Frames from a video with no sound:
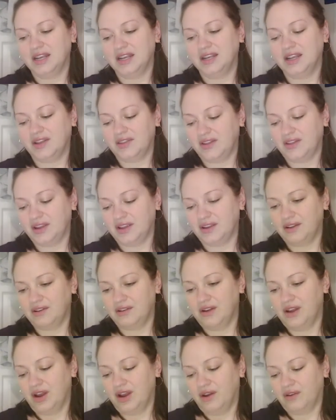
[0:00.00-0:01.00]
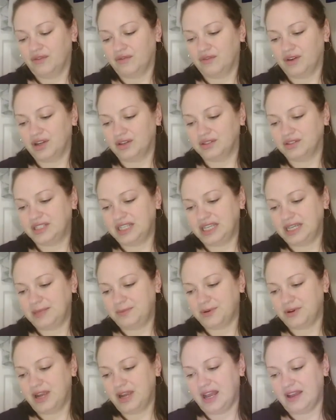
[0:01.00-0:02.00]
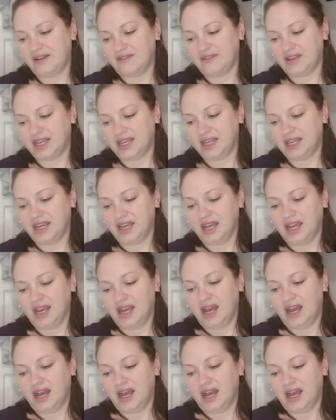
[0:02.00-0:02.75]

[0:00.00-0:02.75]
Nothing real deep or heavy.